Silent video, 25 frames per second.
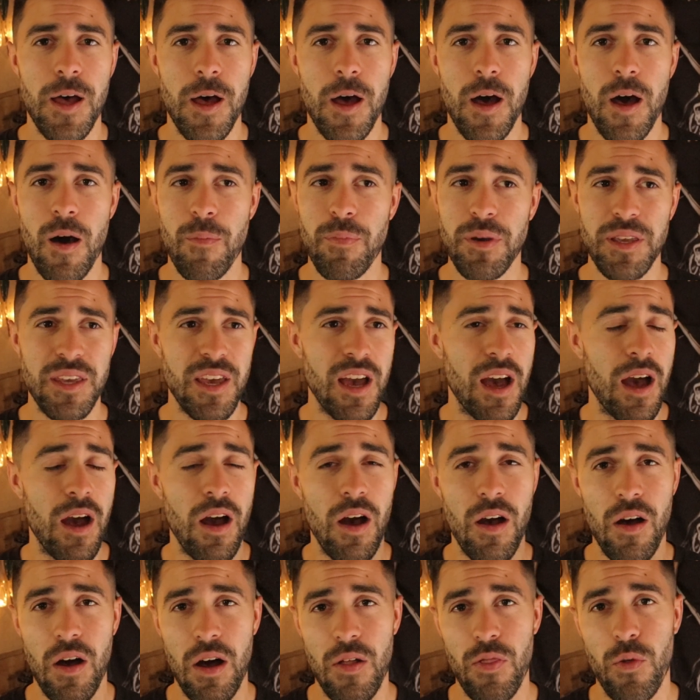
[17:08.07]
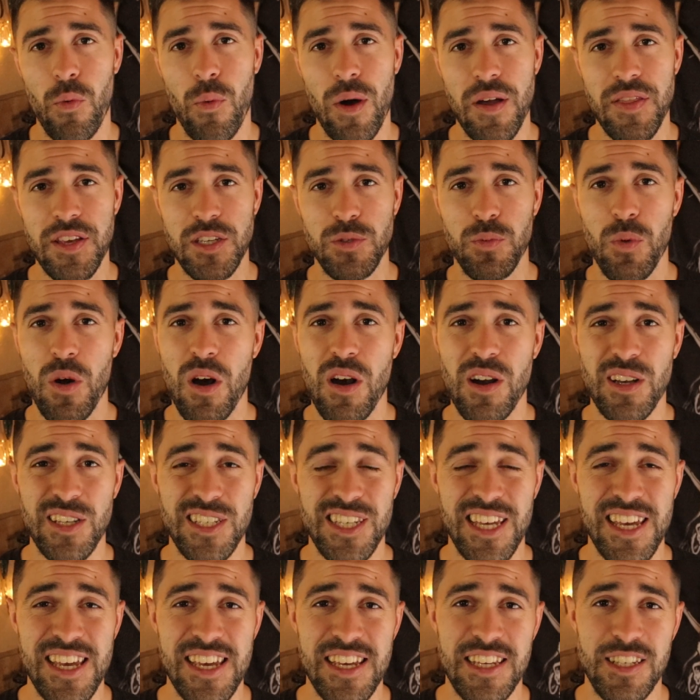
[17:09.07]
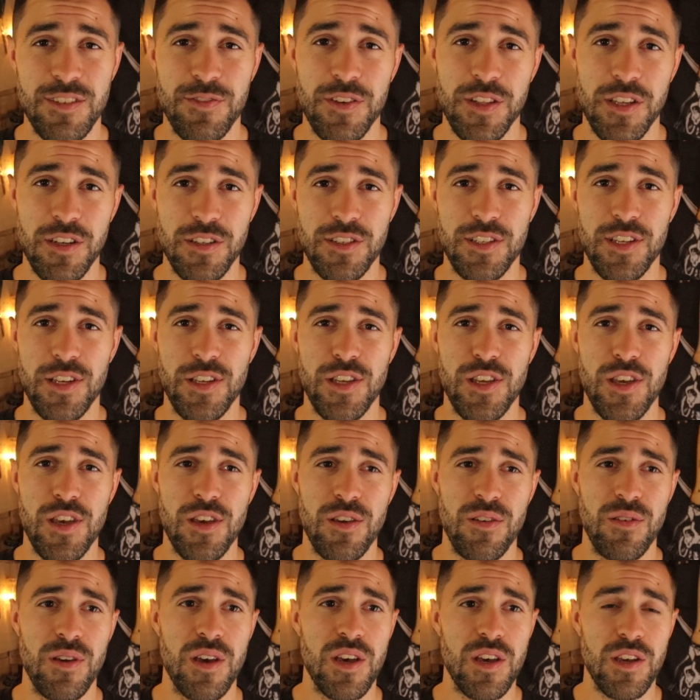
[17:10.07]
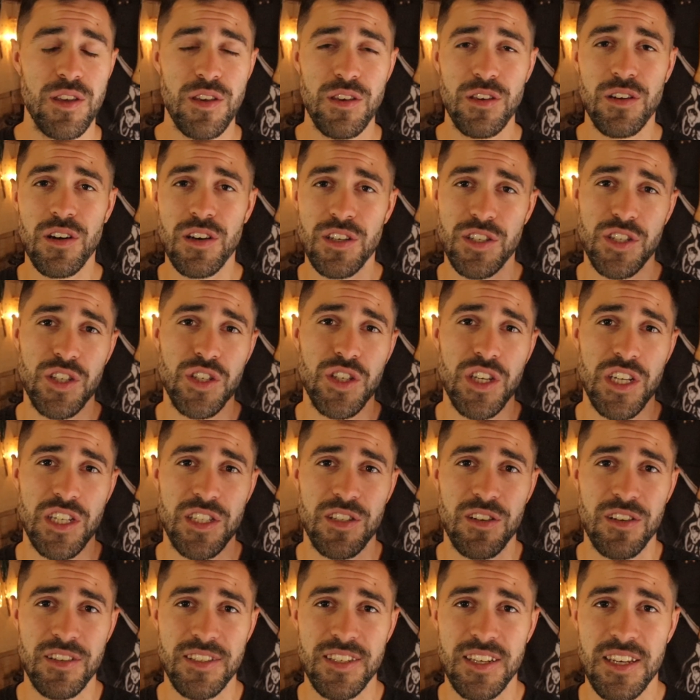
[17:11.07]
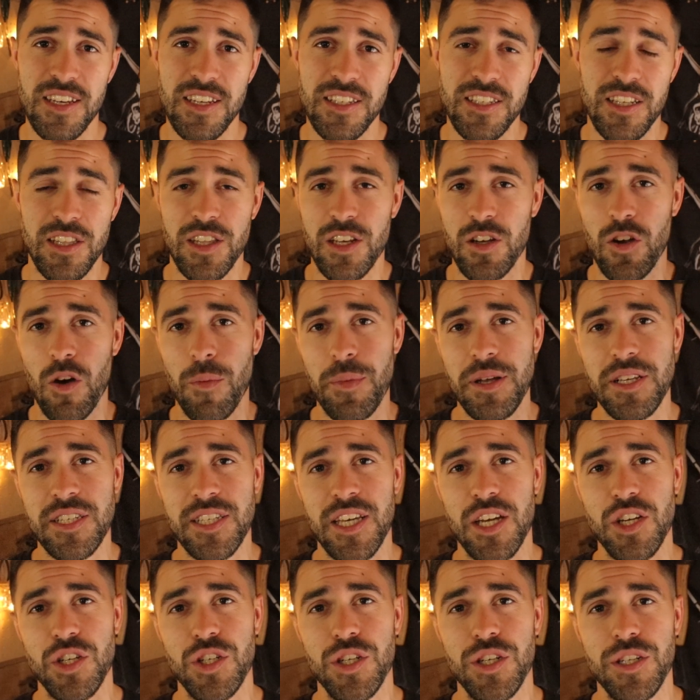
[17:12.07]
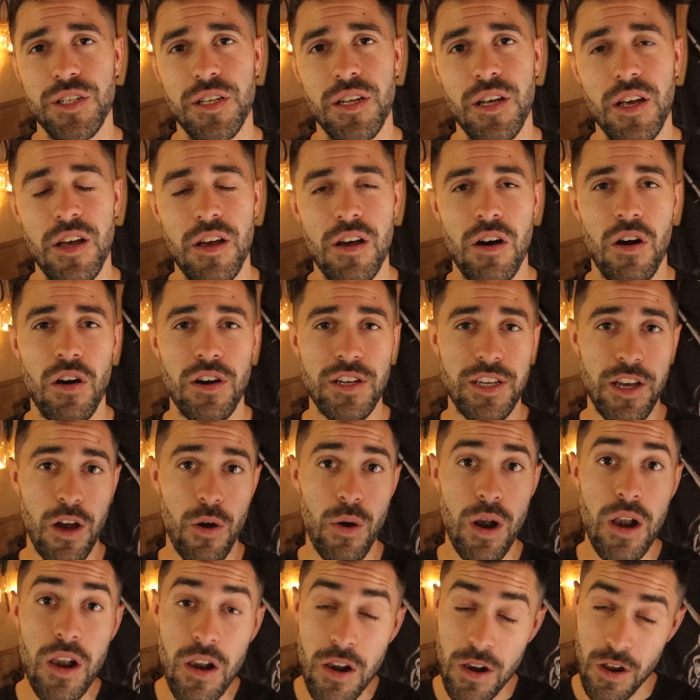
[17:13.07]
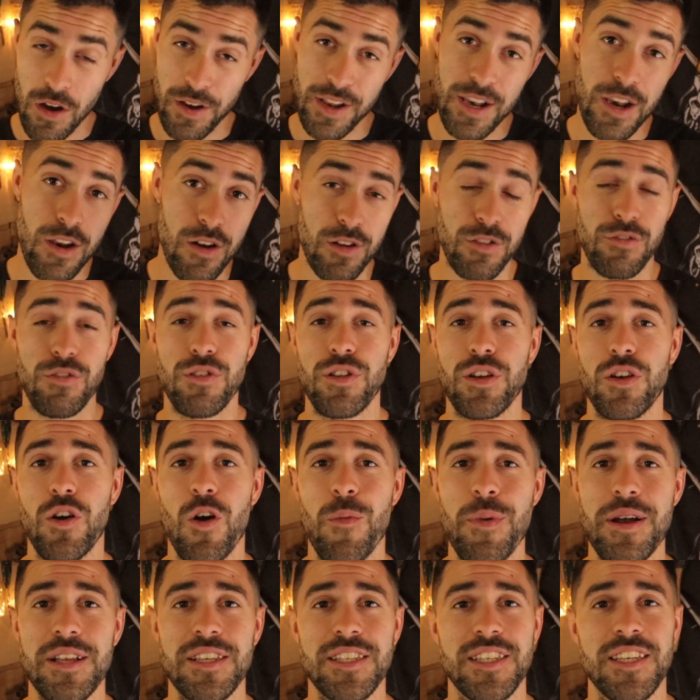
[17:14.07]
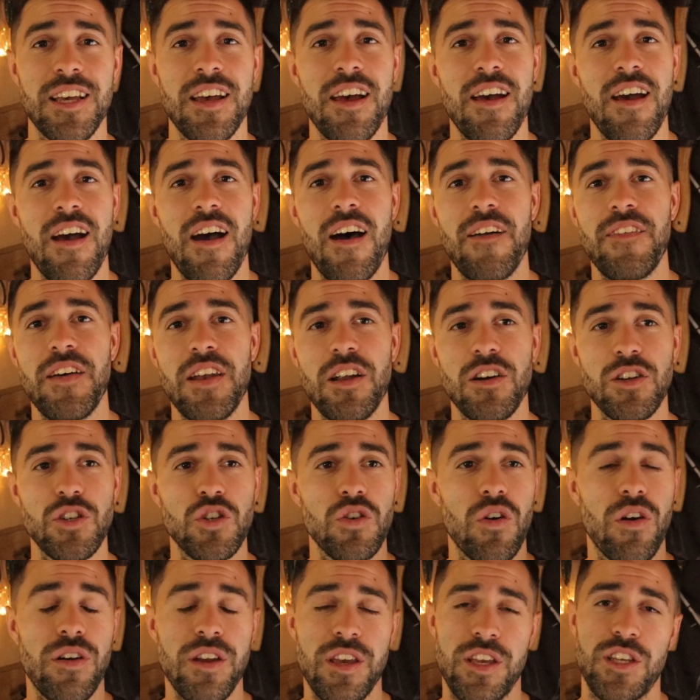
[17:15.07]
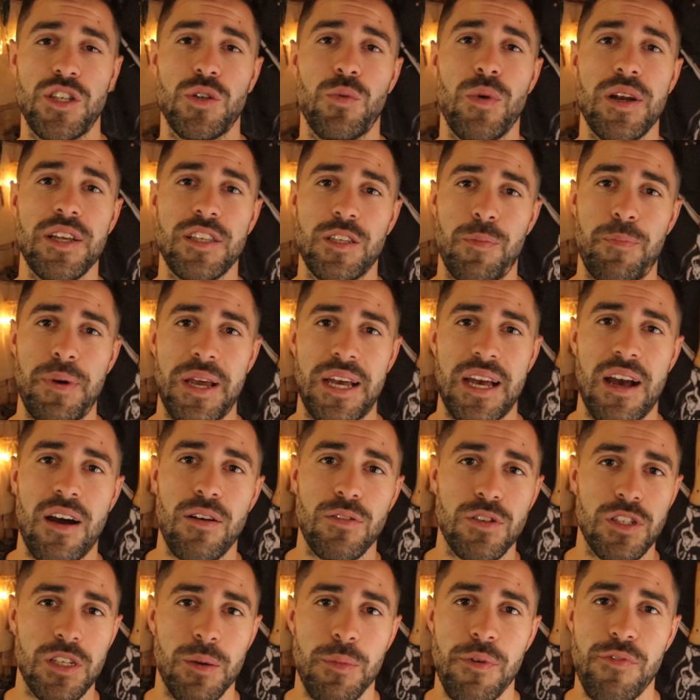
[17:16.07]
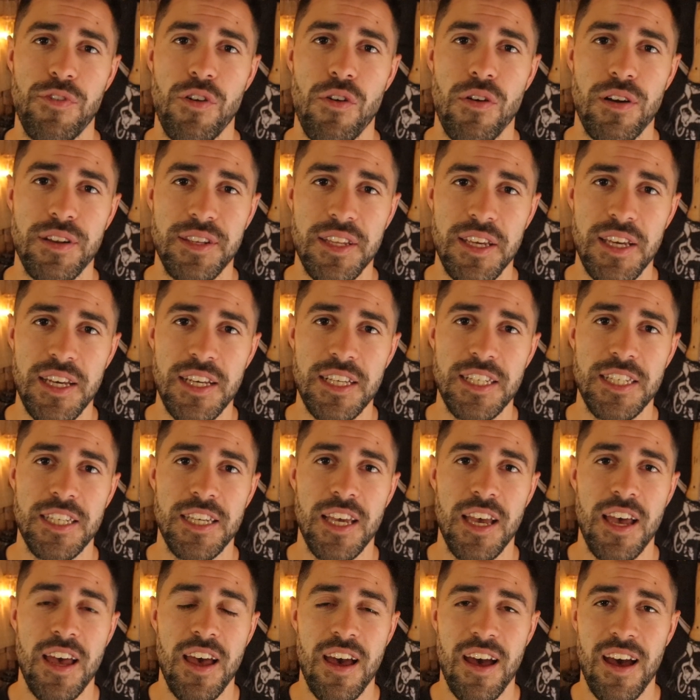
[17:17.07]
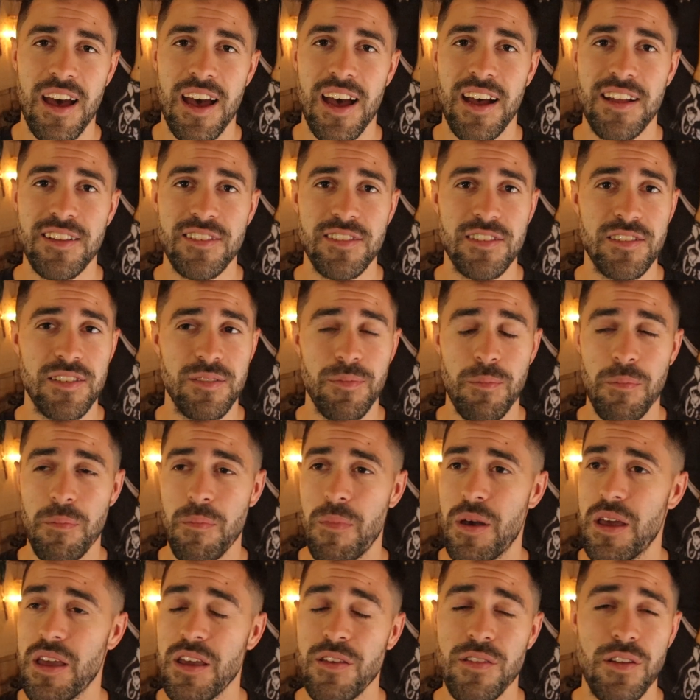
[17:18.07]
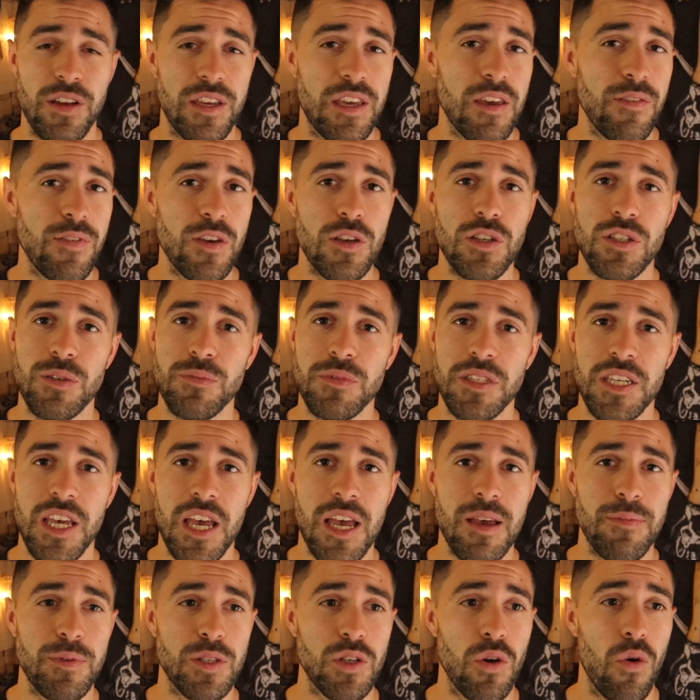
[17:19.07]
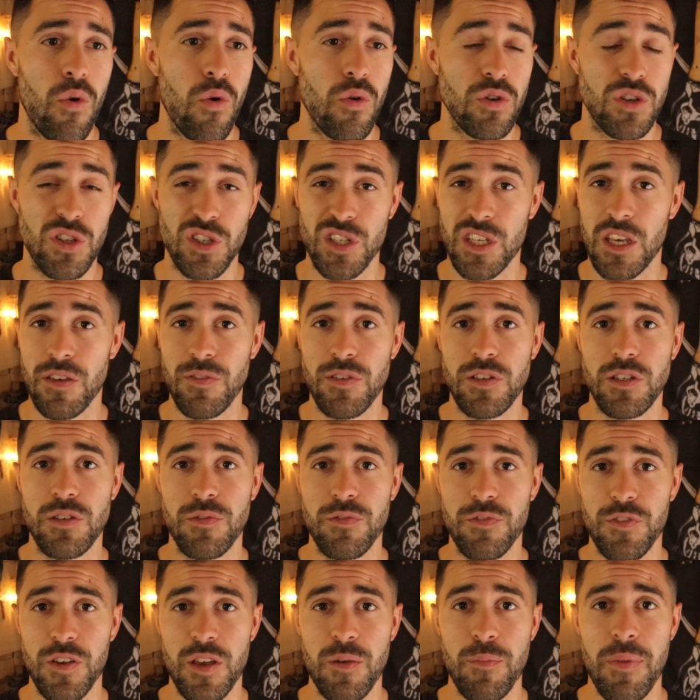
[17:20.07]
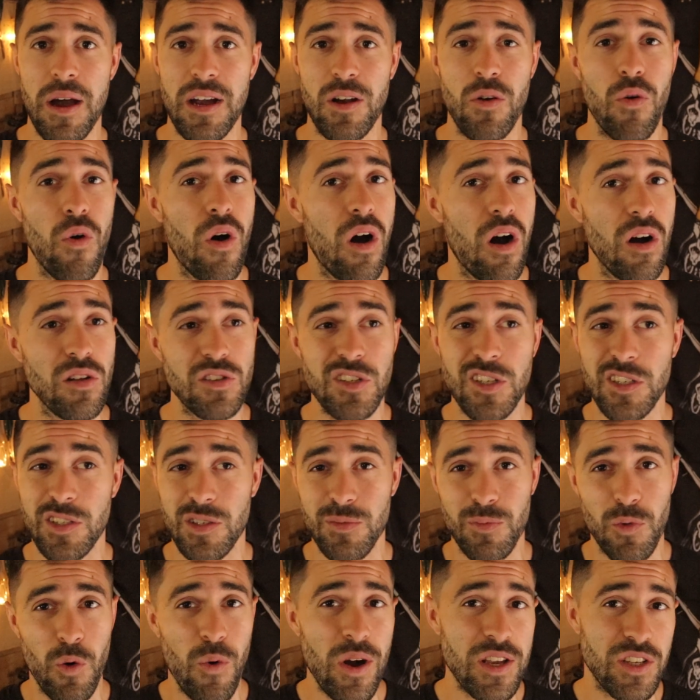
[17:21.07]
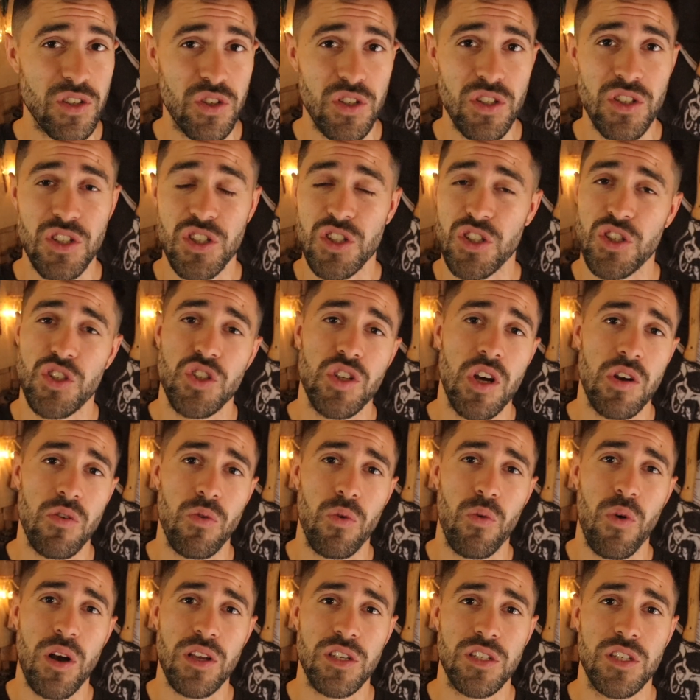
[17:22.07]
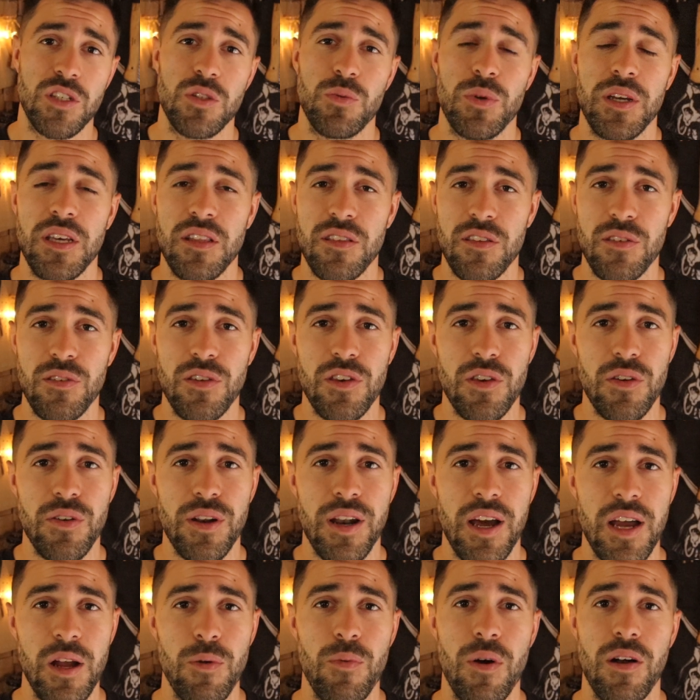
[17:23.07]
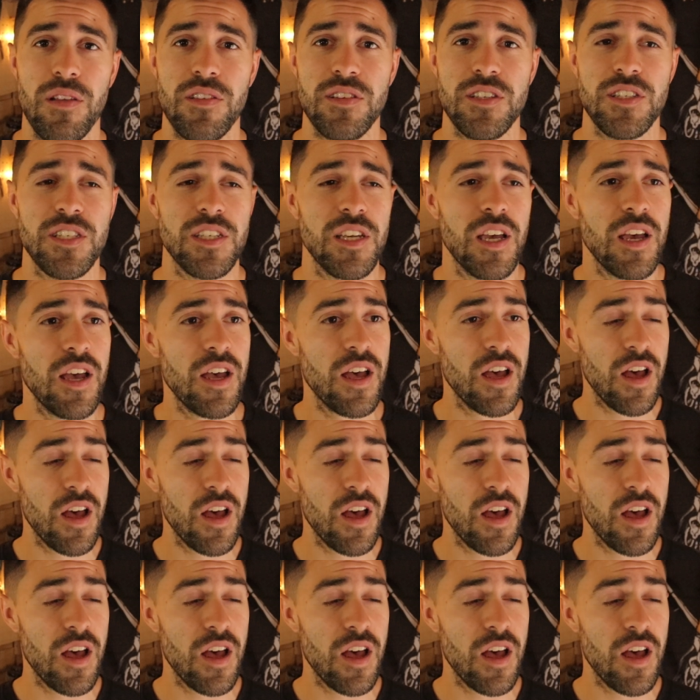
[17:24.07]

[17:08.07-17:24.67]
But yeah, the way this works is, for those that are new, you guys suggest ideas in the comment section. I look through the comments and then I try each week to pick out some of your ideas and either give you some tips or just give you some feedback or answer some questions, just general questions. We can do Q&A ones.